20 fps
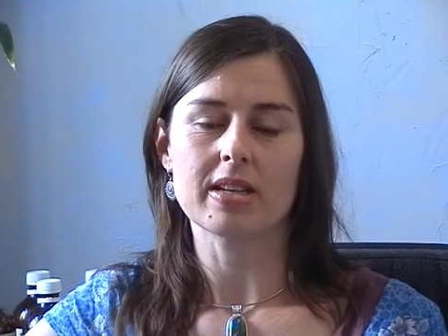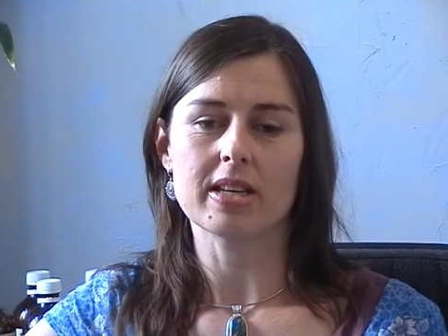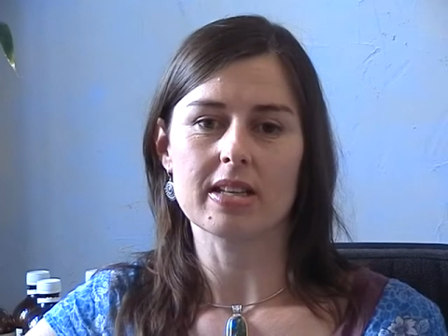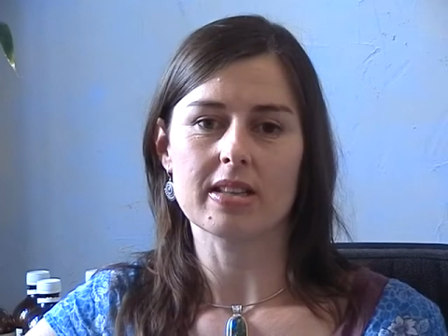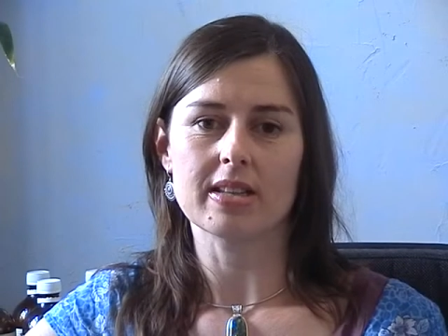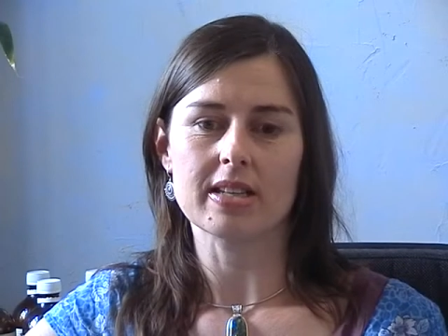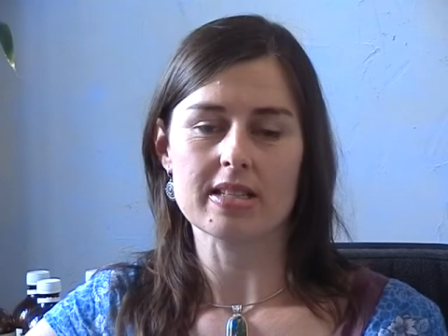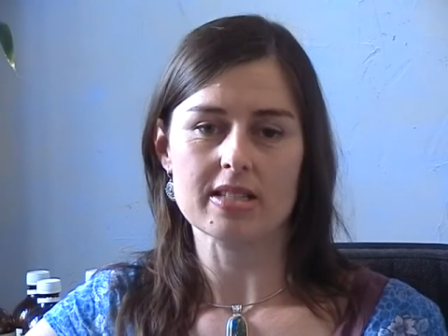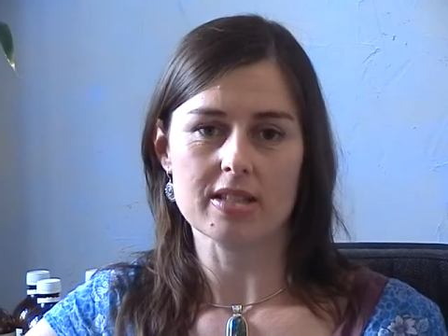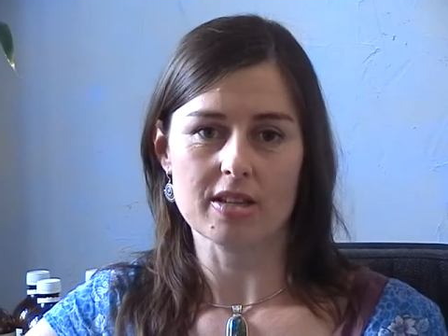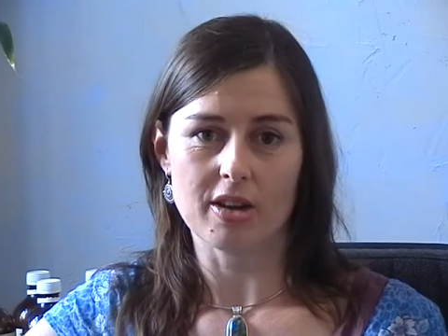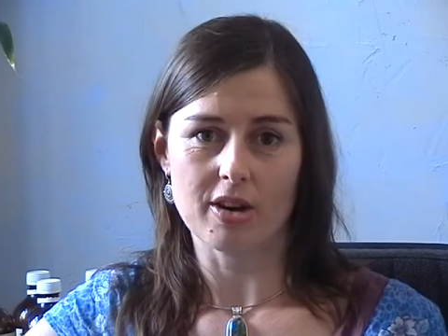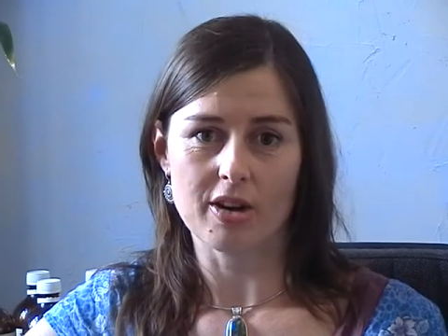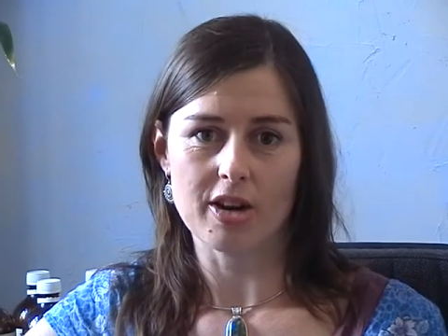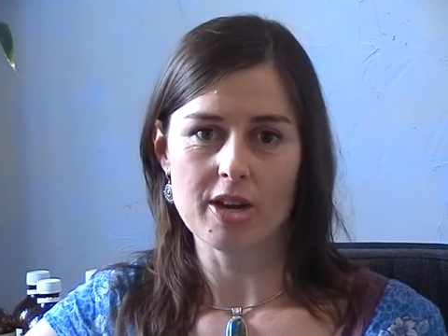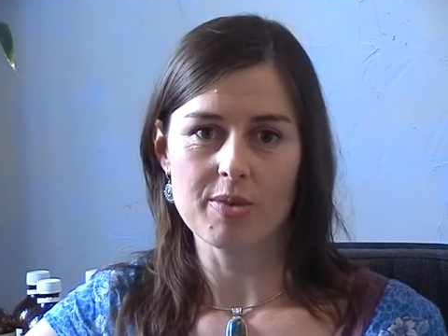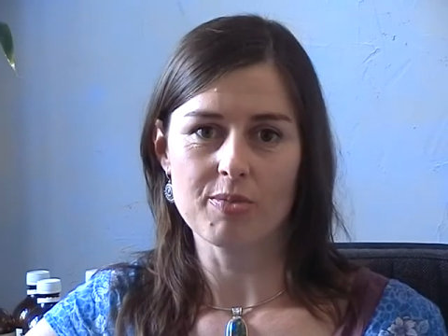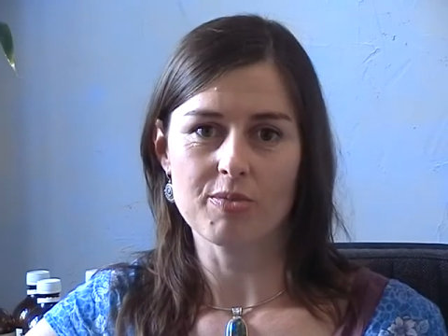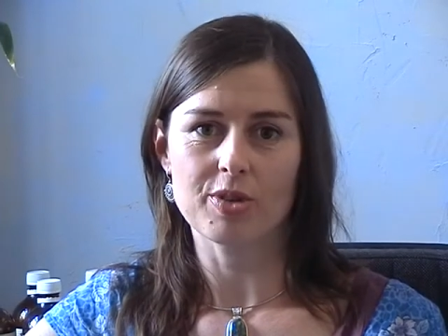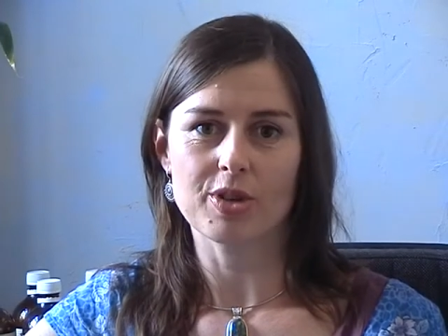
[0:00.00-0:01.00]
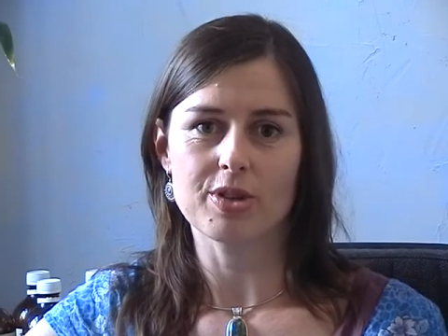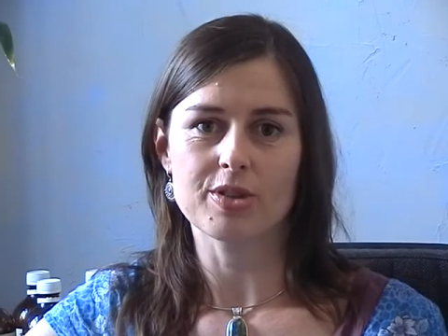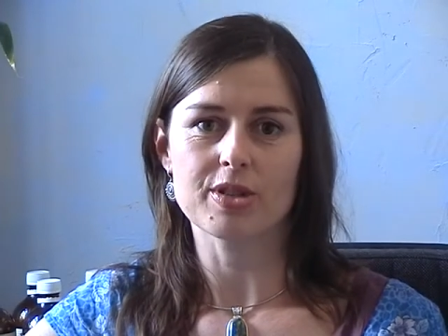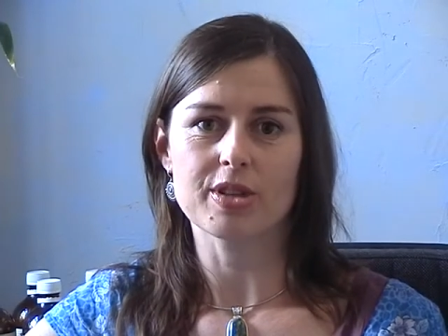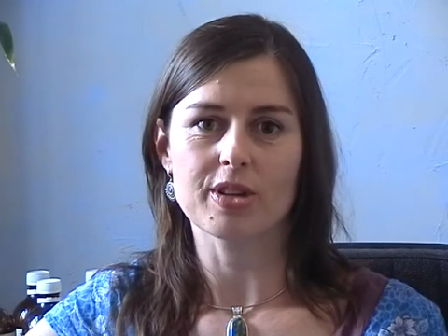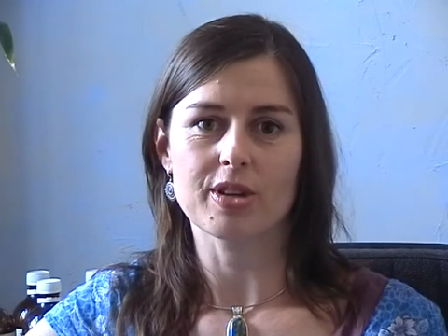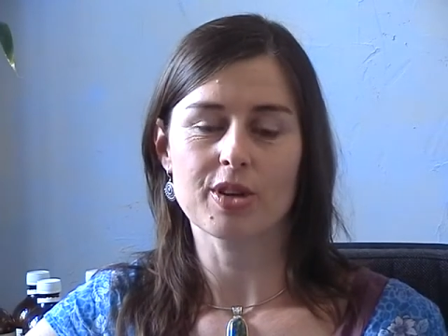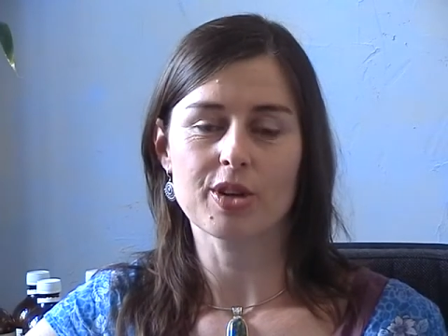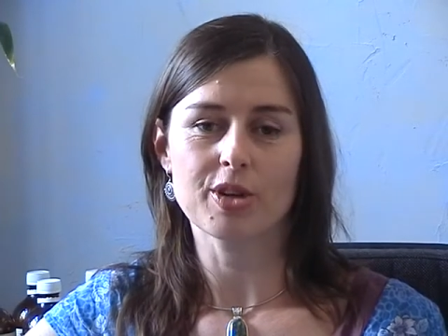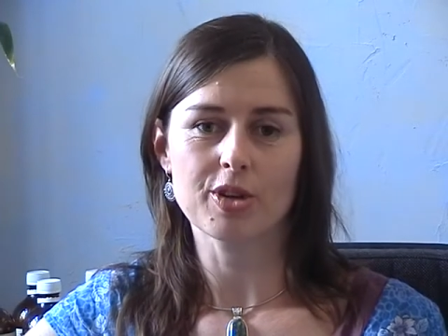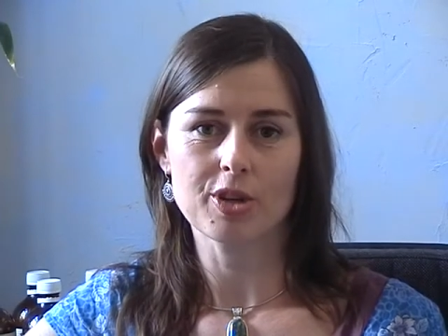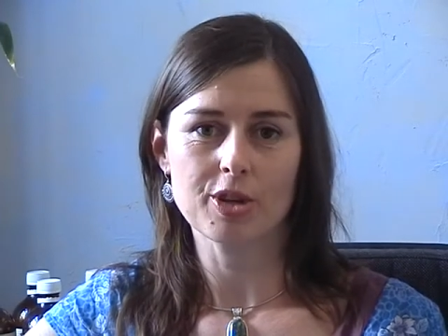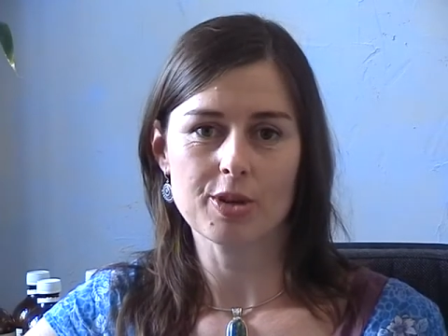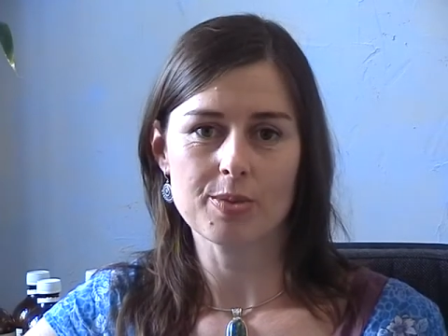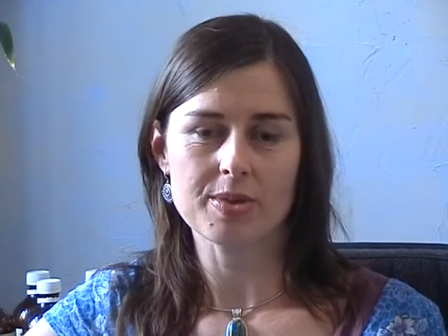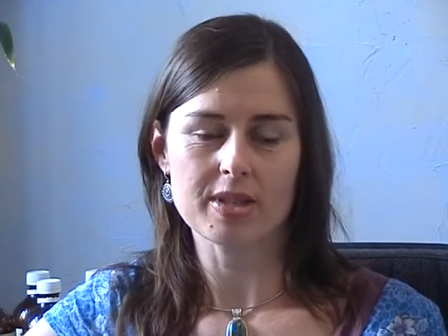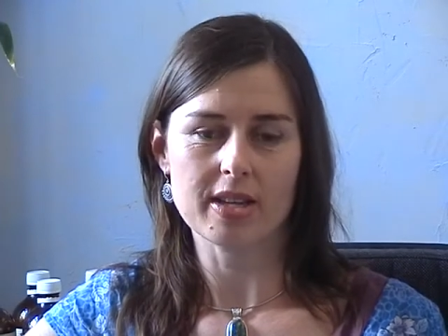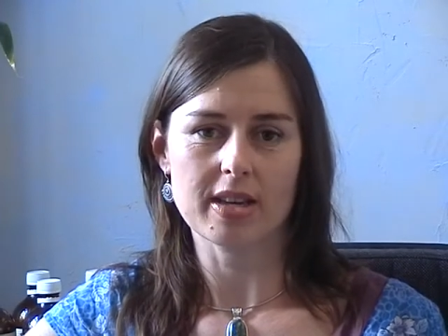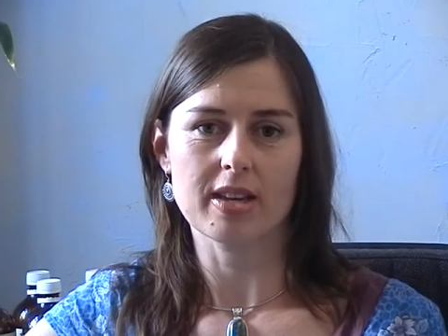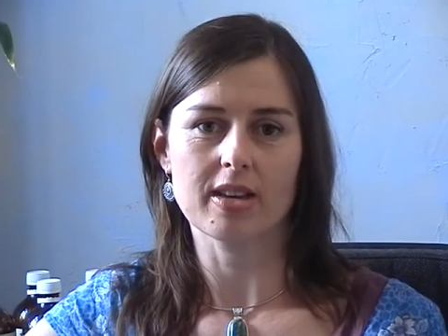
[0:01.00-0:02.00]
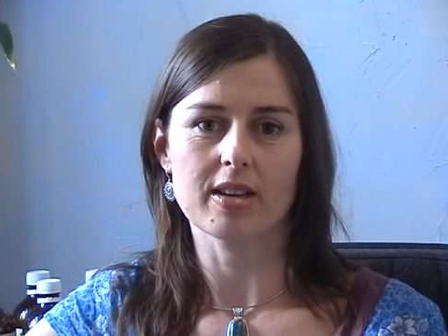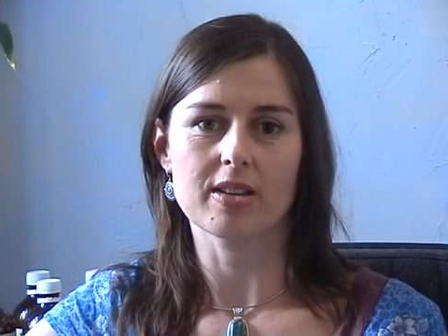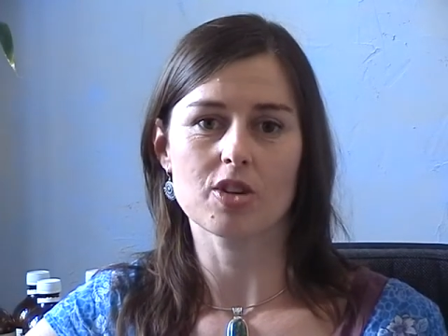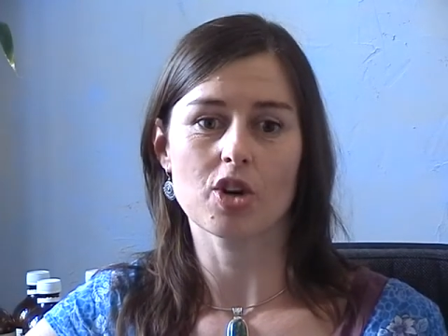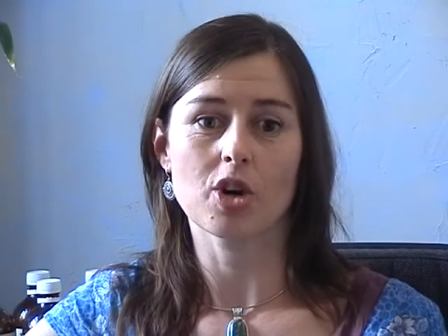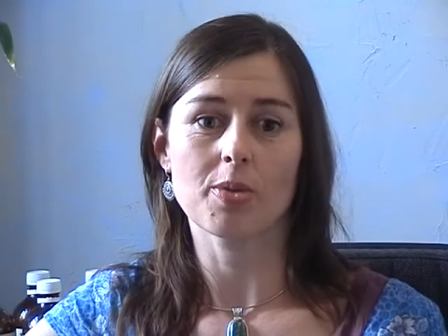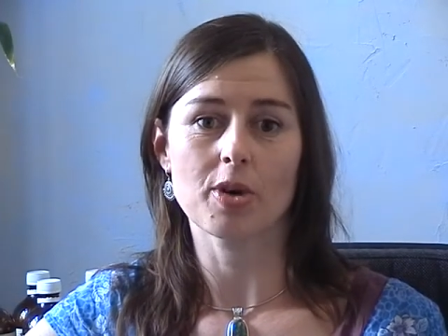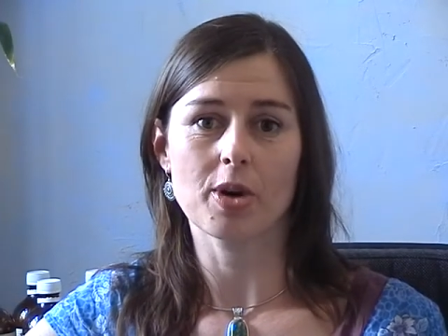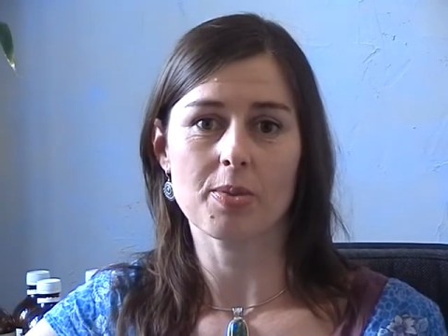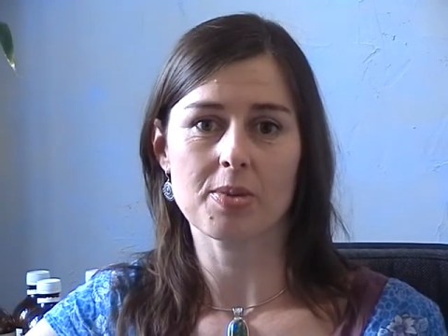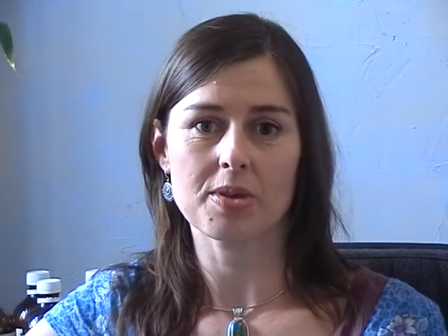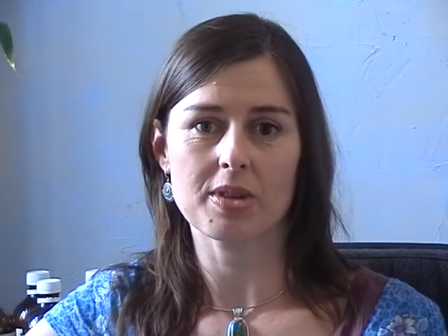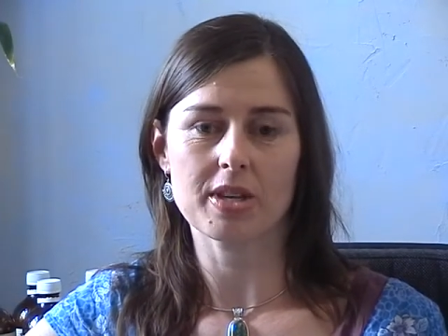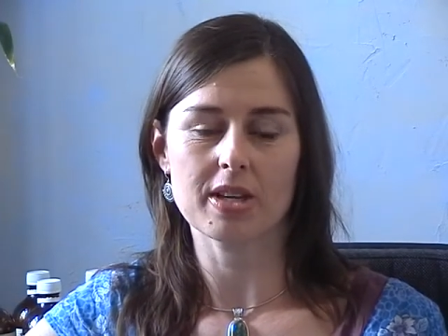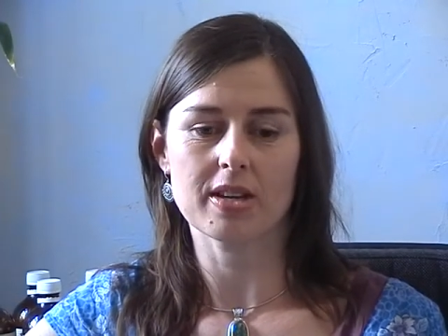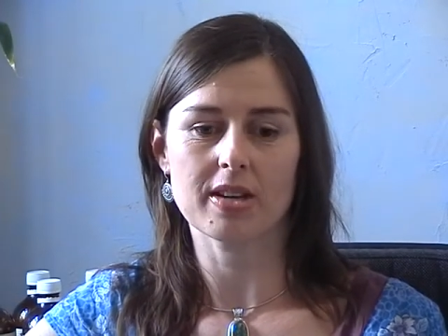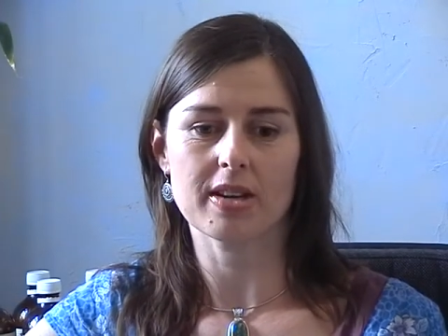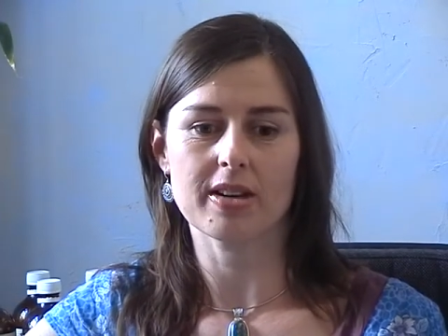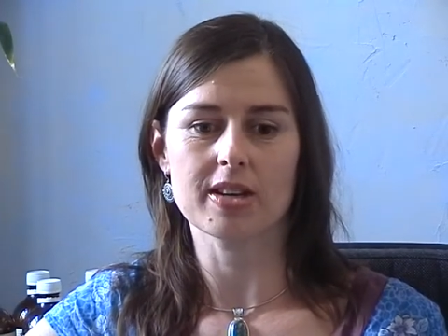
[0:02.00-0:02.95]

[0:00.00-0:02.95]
in this time using herbs and homeopathy,